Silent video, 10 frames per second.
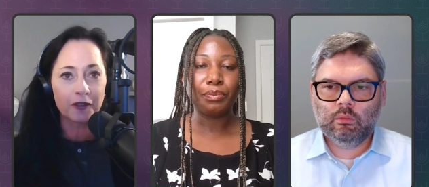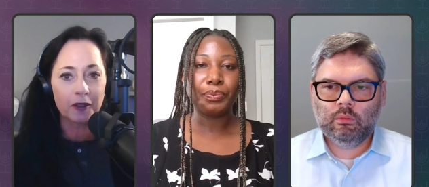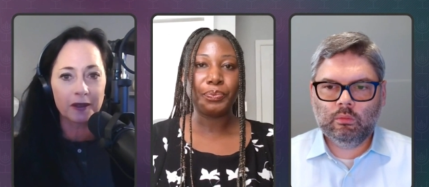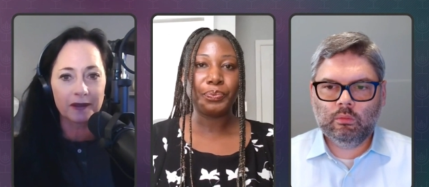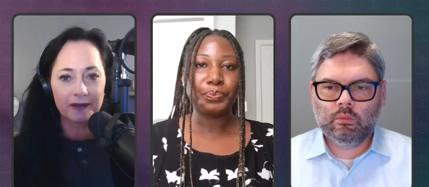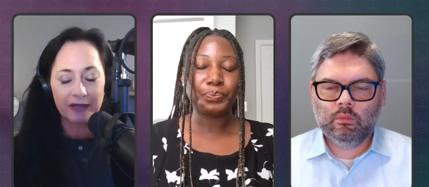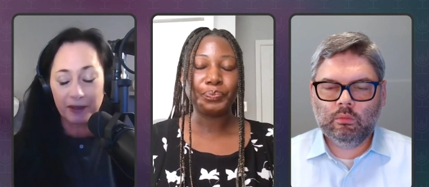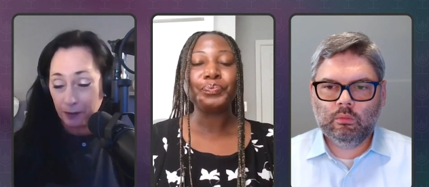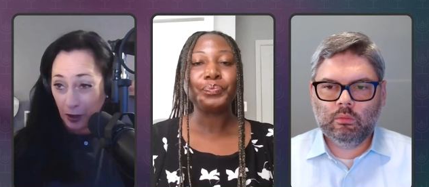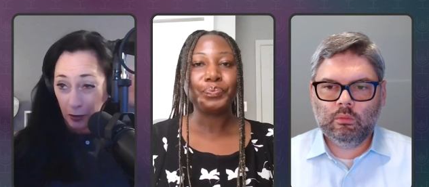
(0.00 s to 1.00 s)
Speaker 1: for
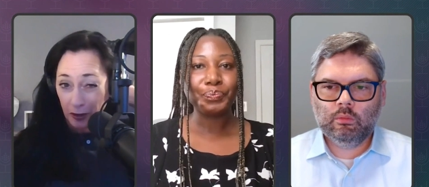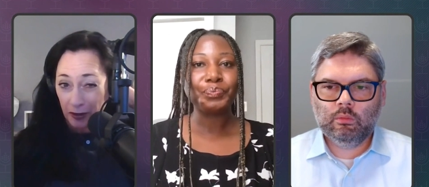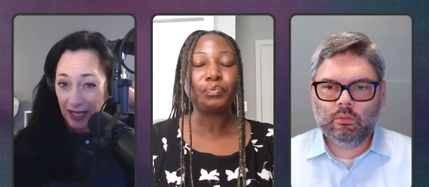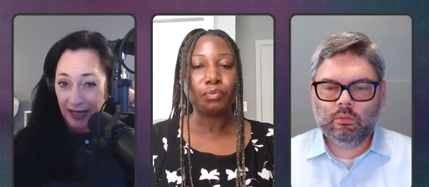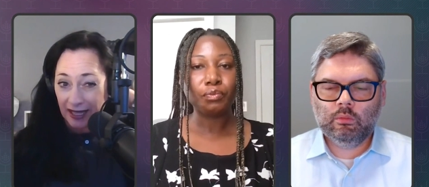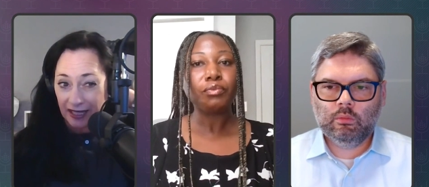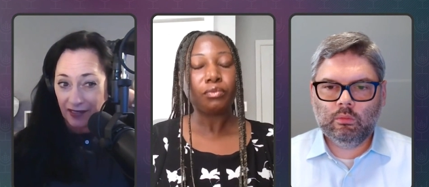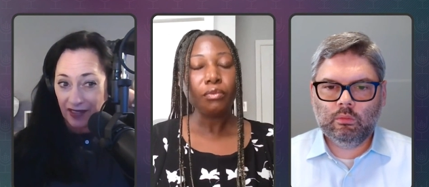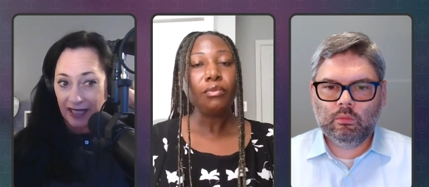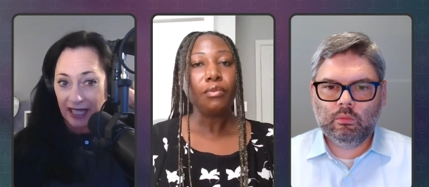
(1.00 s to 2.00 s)
having produce and things
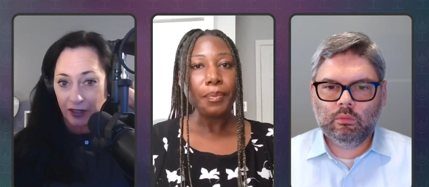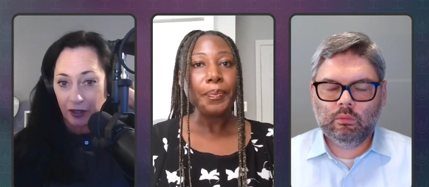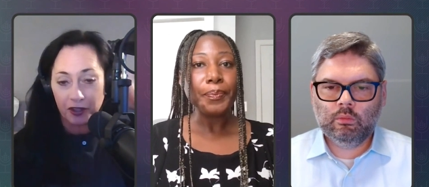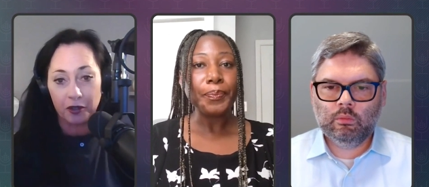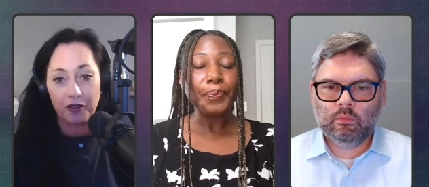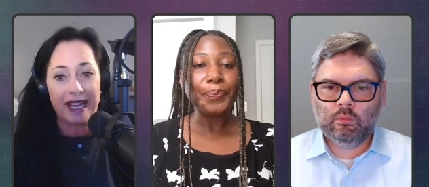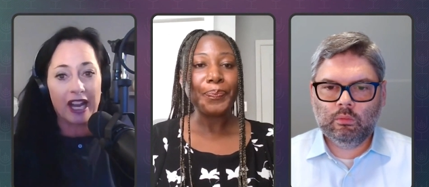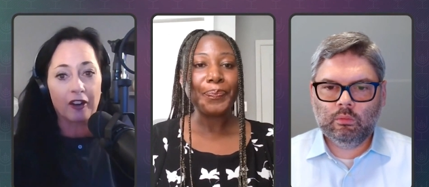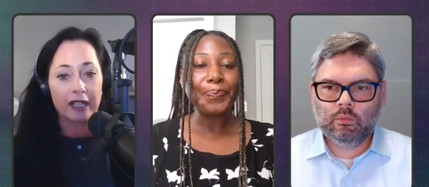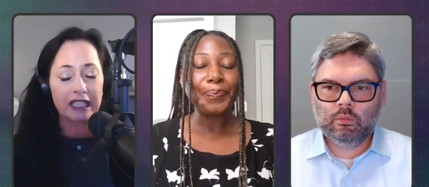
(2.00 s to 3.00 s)
of that nature. So
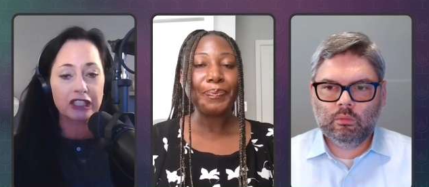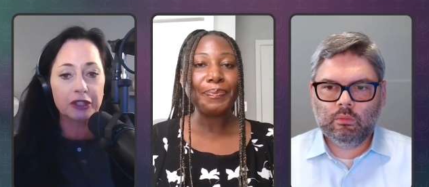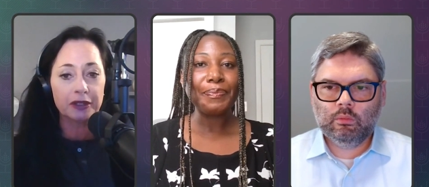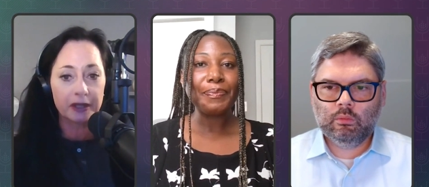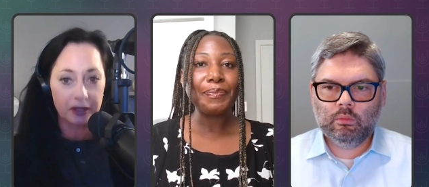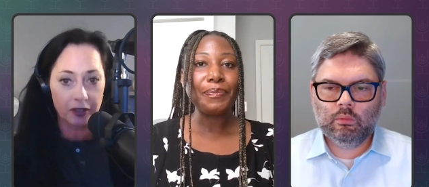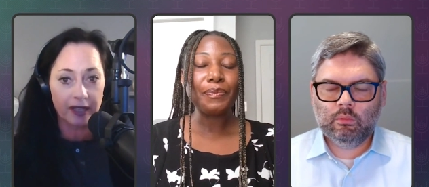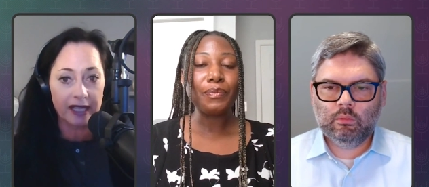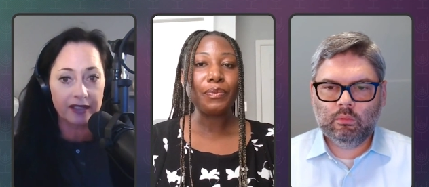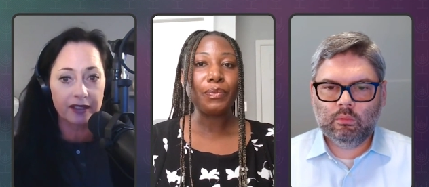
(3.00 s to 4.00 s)
they are excluded,
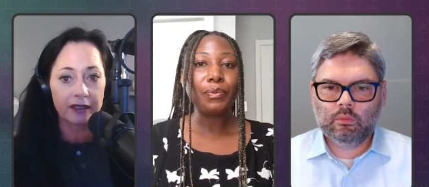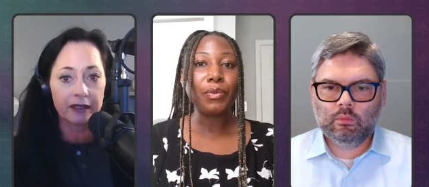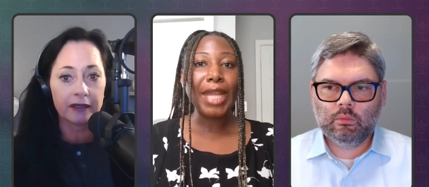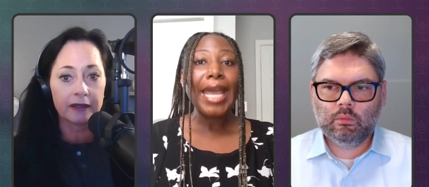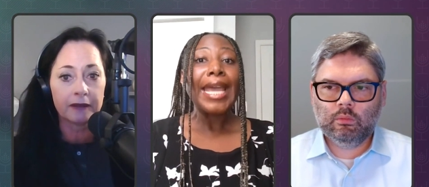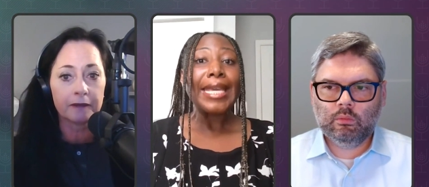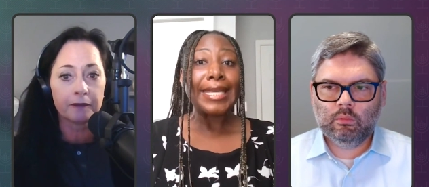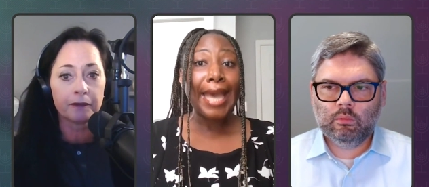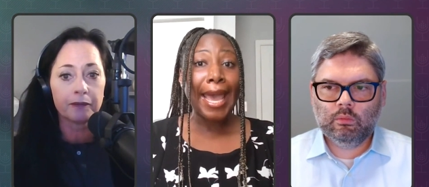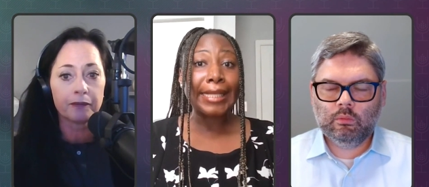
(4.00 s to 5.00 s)
correct?
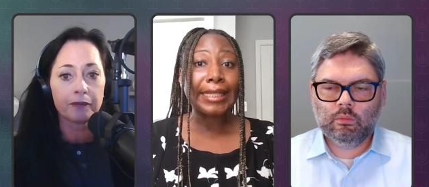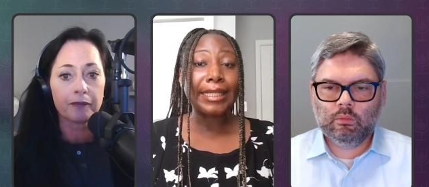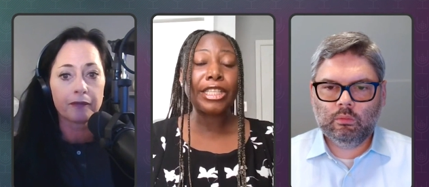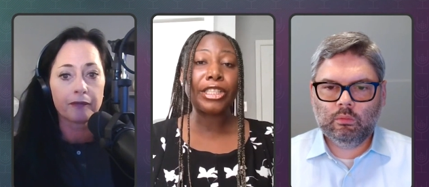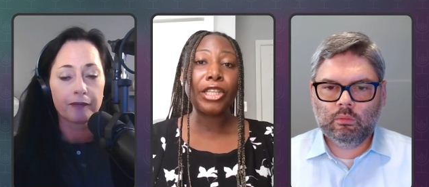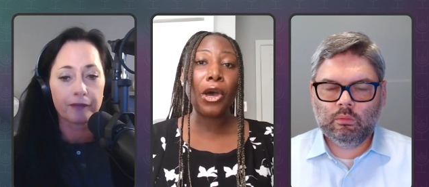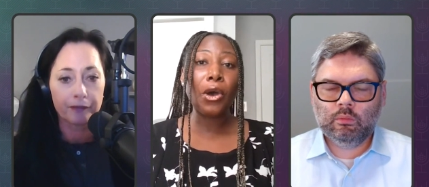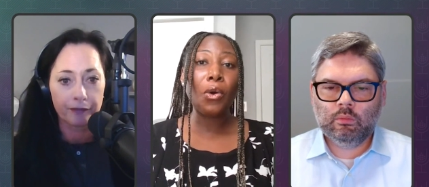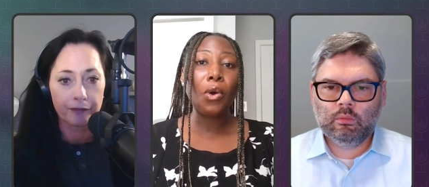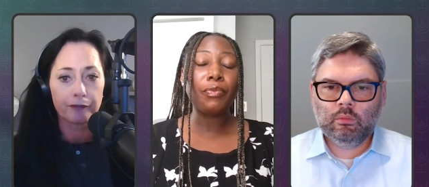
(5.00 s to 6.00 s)
Speaker 2: Yes.
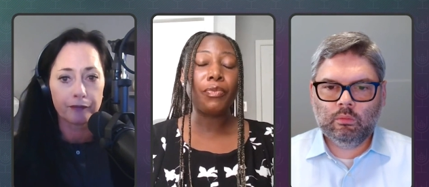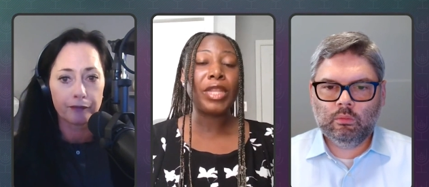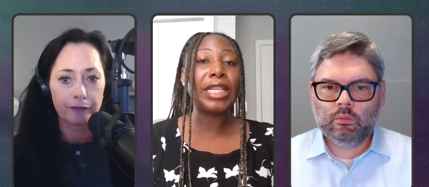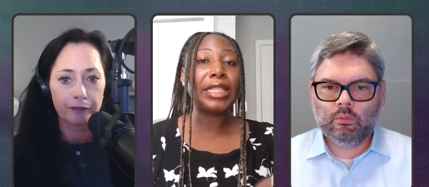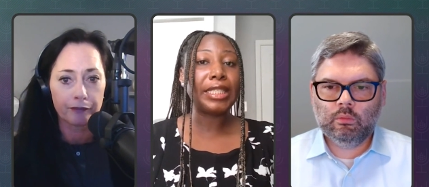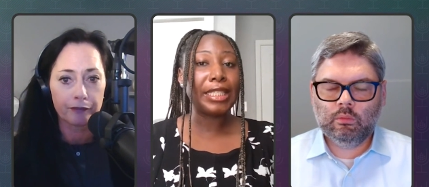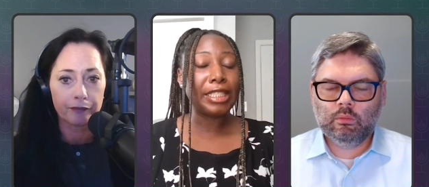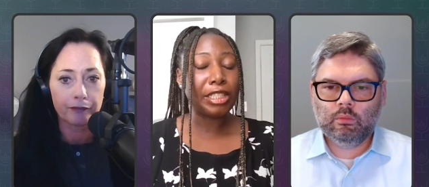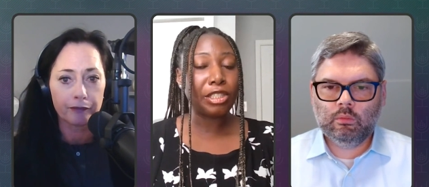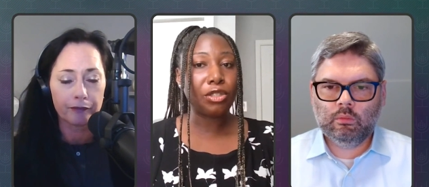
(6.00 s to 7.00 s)
So the
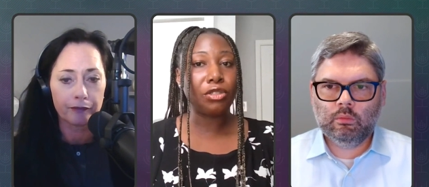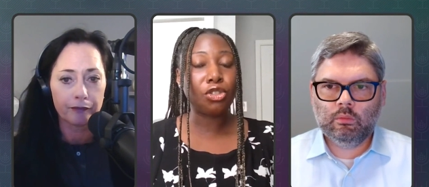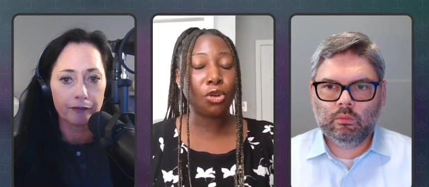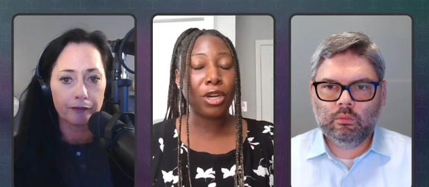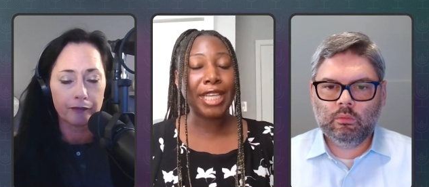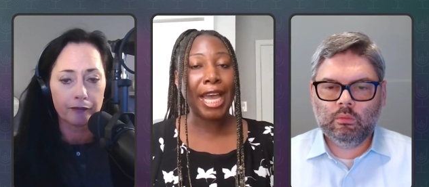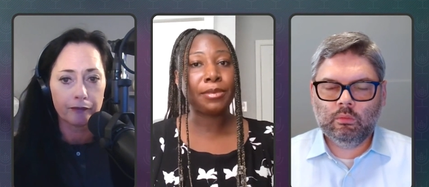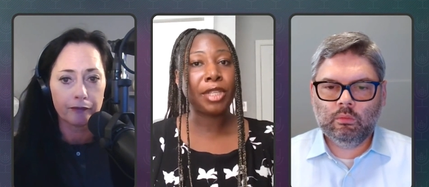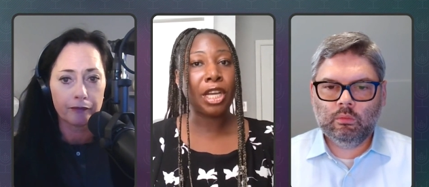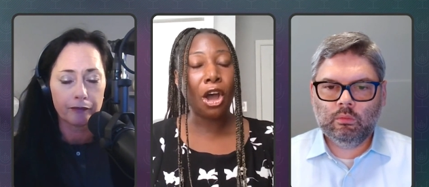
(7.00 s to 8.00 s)
store
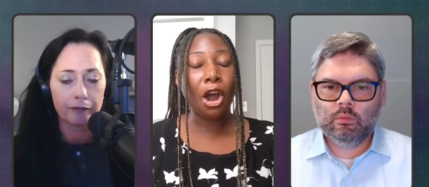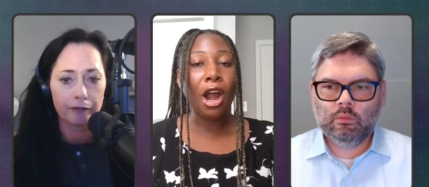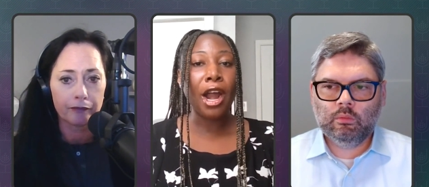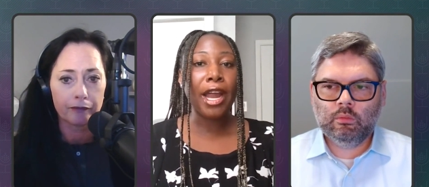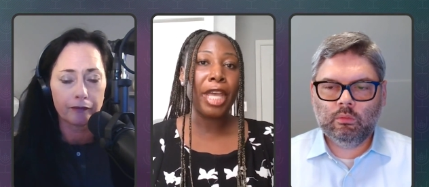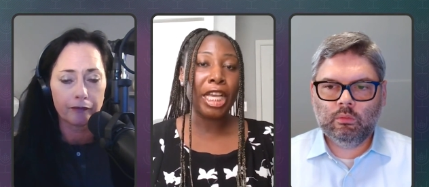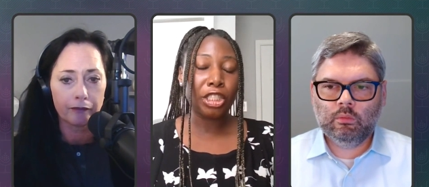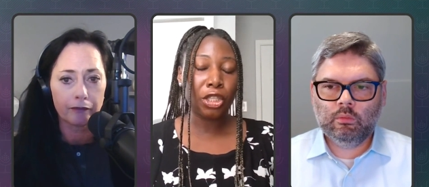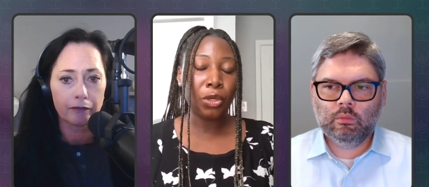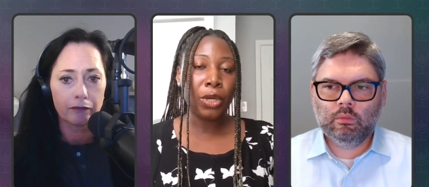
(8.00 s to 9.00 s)
types that are
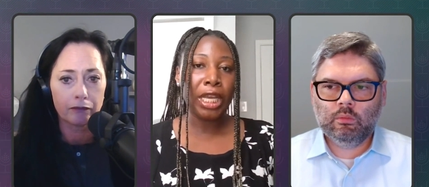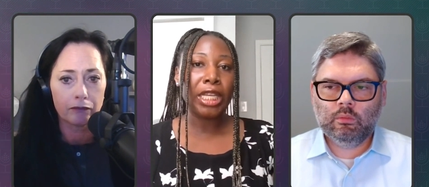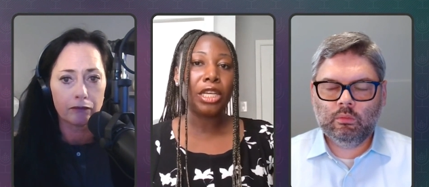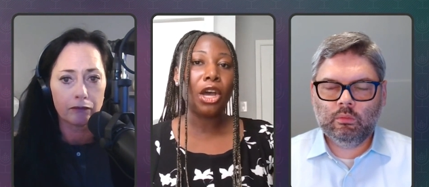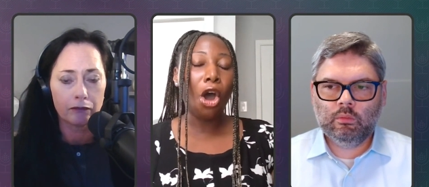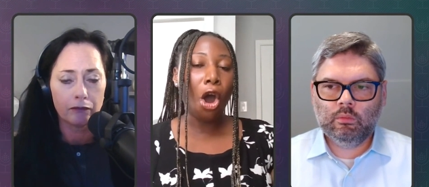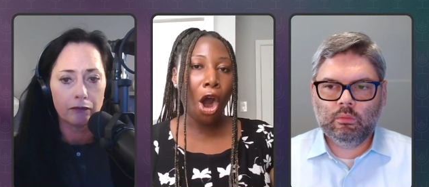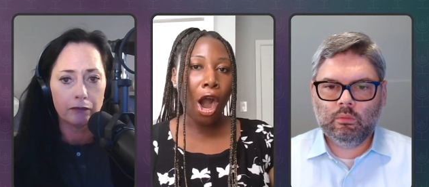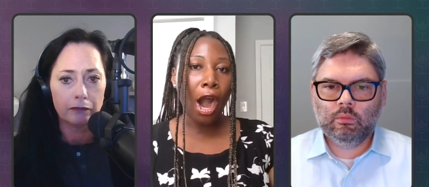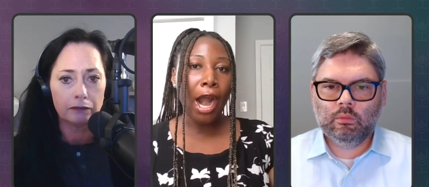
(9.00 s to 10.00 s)
excluded
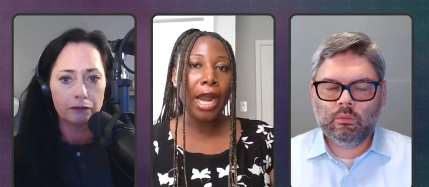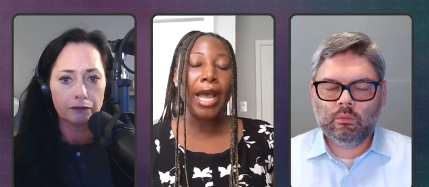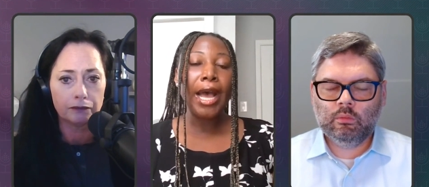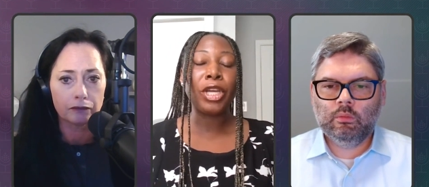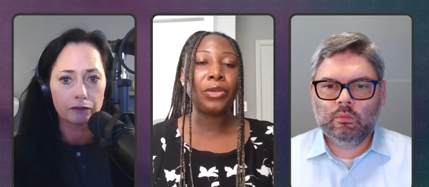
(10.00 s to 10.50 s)
are we